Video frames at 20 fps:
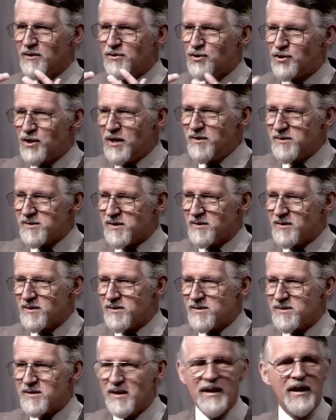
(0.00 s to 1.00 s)

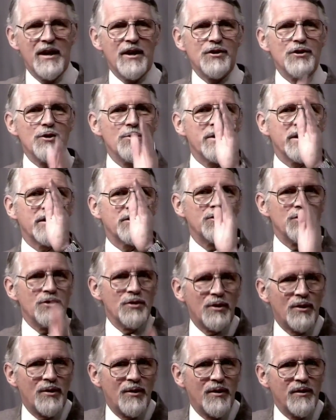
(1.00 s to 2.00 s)
Jesus, you
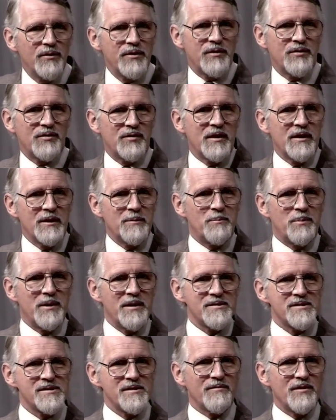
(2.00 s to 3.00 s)
ignore the third
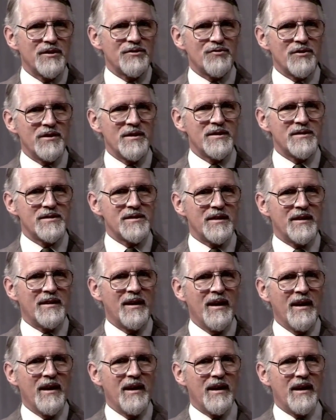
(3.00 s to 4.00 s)
person of the Trinity.
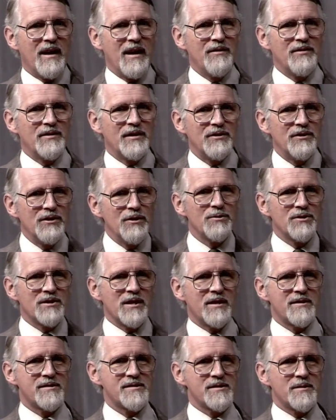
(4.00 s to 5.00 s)
In the New
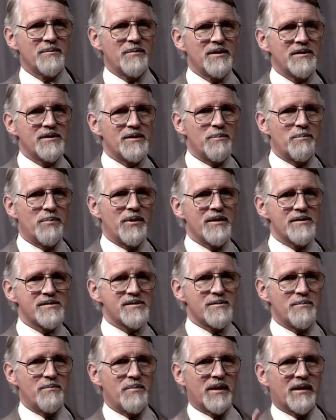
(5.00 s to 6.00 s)
Testament, a
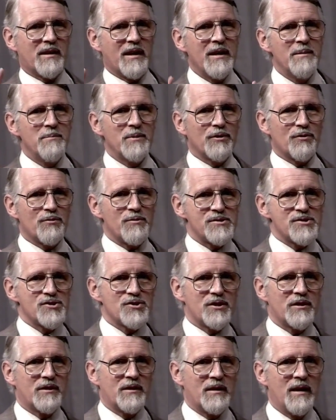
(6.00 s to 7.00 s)
person became a
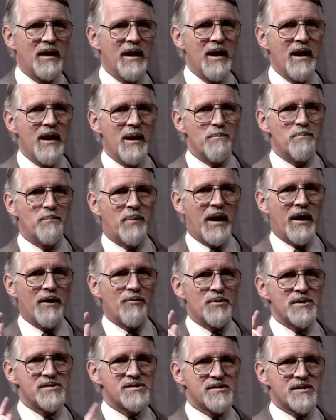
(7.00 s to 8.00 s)
Christian by
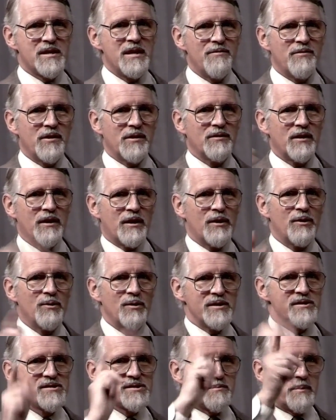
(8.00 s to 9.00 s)
receiving the
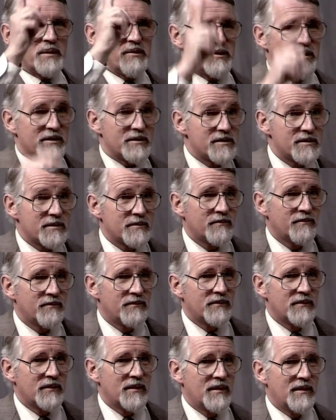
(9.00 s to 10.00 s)
Holy Spirit,
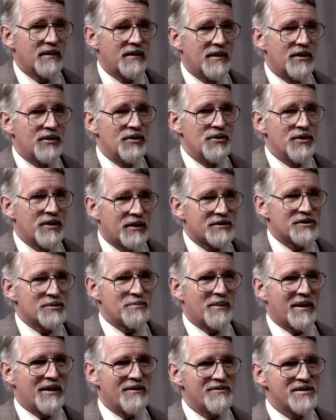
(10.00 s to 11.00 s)
not
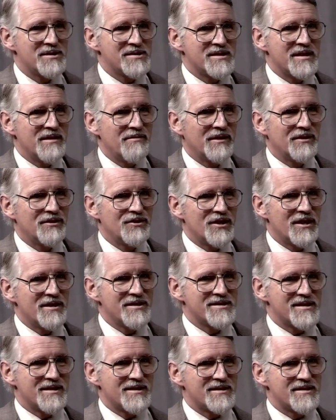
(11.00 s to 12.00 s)
by receiving
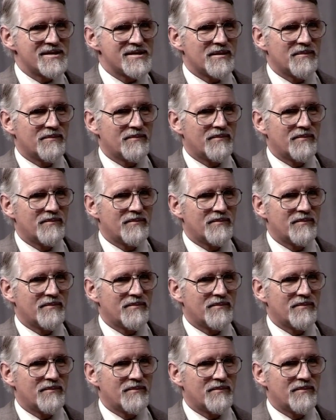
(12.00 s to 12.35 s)
Jesus,